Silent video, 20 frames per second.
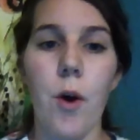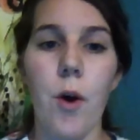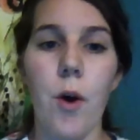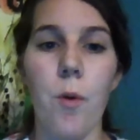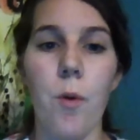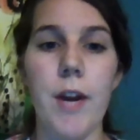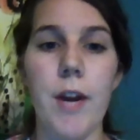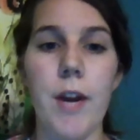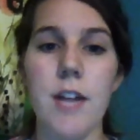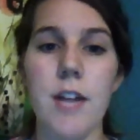
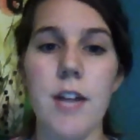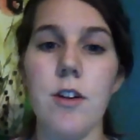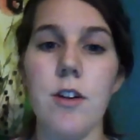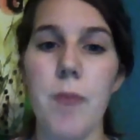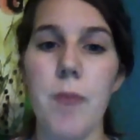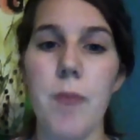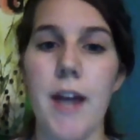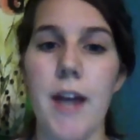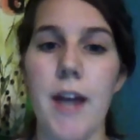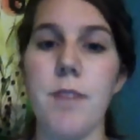We need to
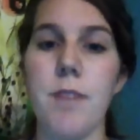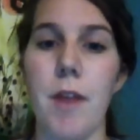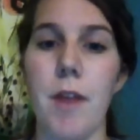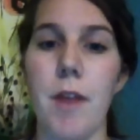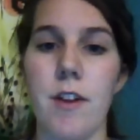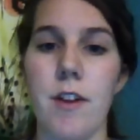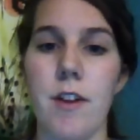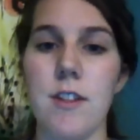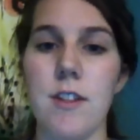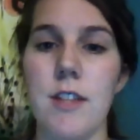remind
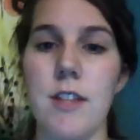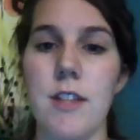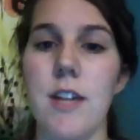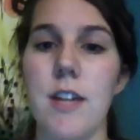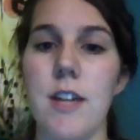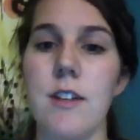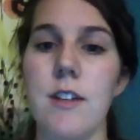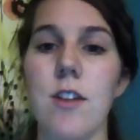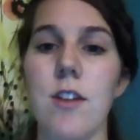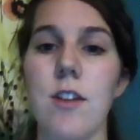mothers that
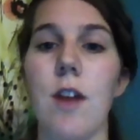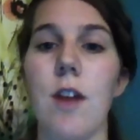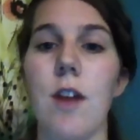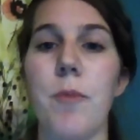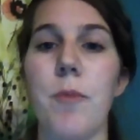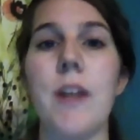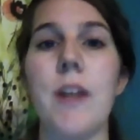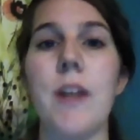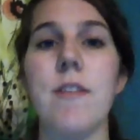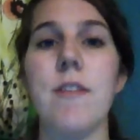it is called
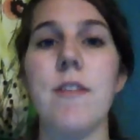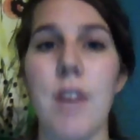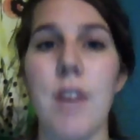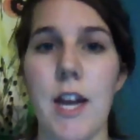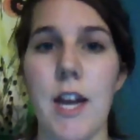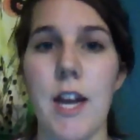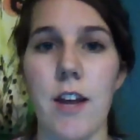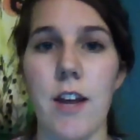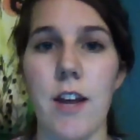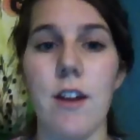
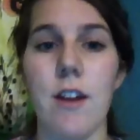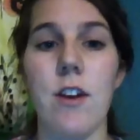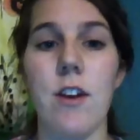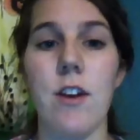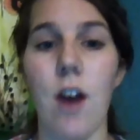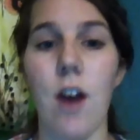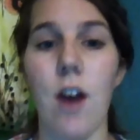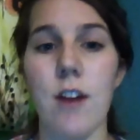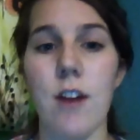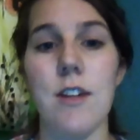breastfeeding,
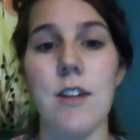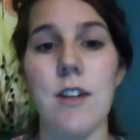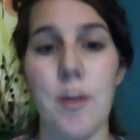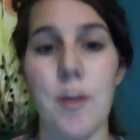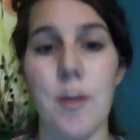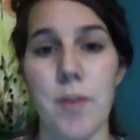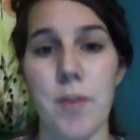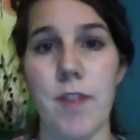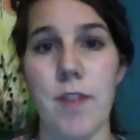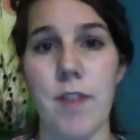not
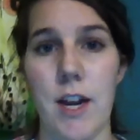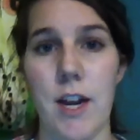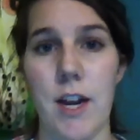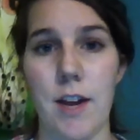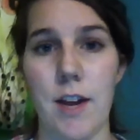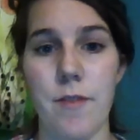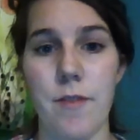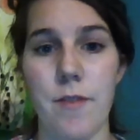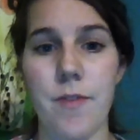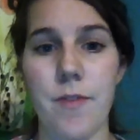nipple
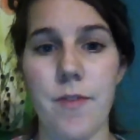feeding.